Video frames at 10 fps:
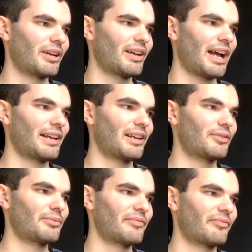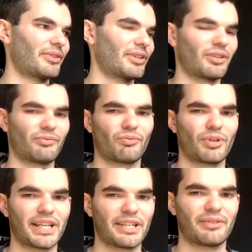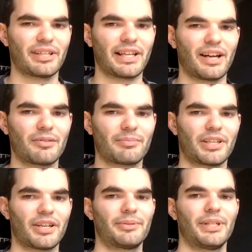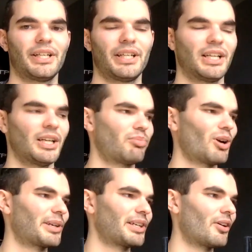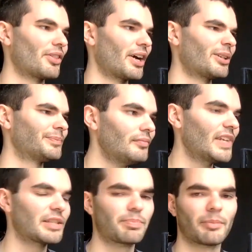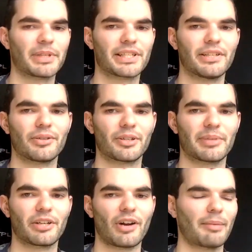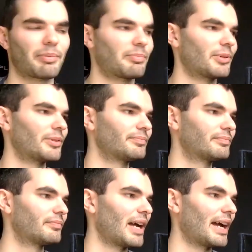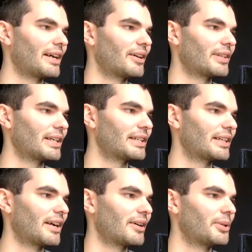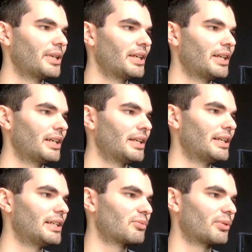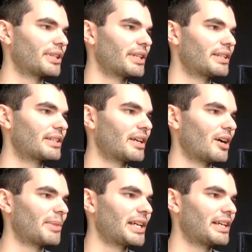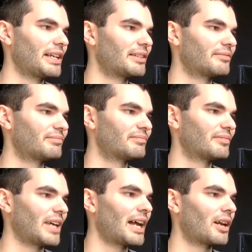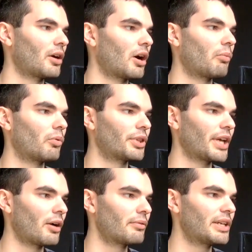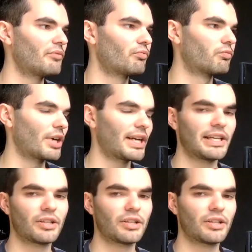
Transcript: Halo Infinite. I really, really hope so. Probably not though. It's probably still going to be crap, but hey ho, there you go. It is what it is. I mean, Halo. The only really